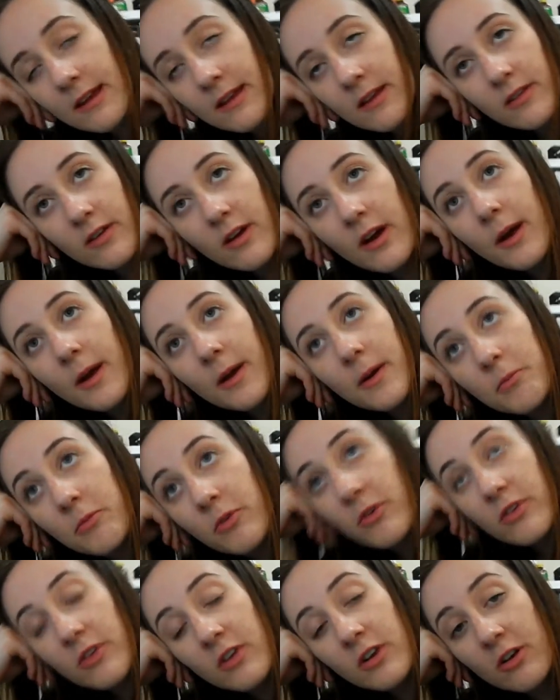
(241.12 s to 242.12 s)
and
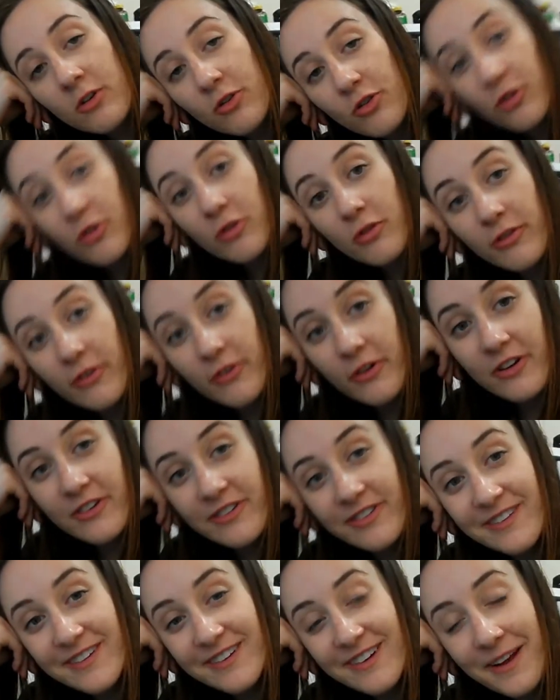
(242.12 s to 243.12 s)
I'm just gonna chill for the
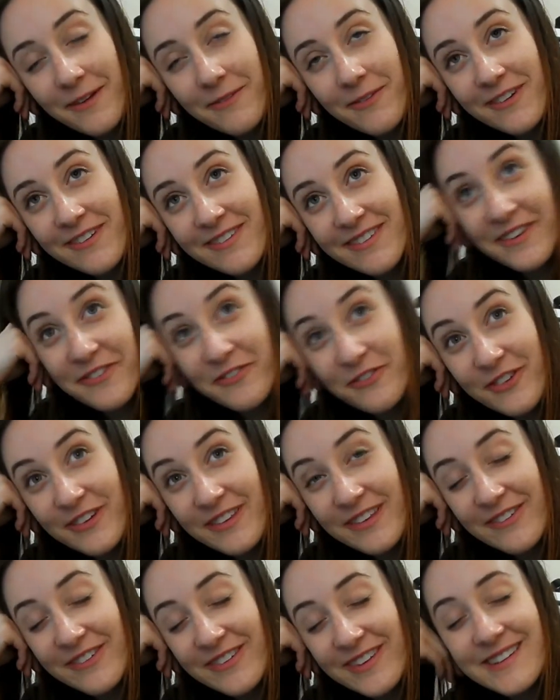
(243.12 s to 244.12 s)
rest of the night because I'm
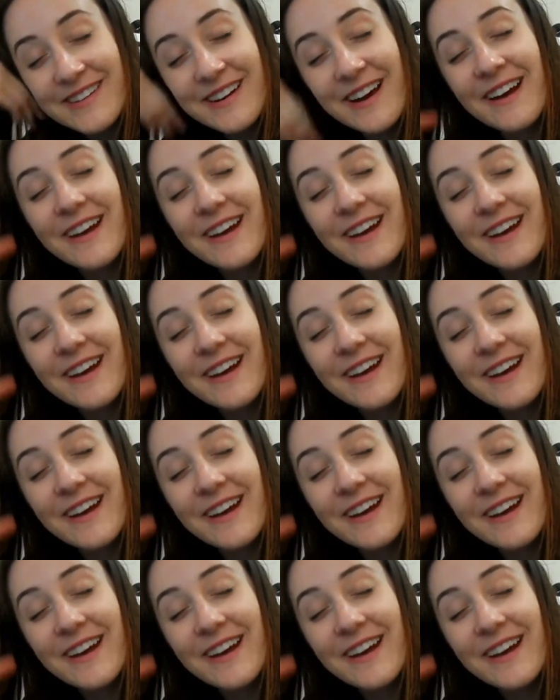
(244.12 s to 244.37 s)
really, really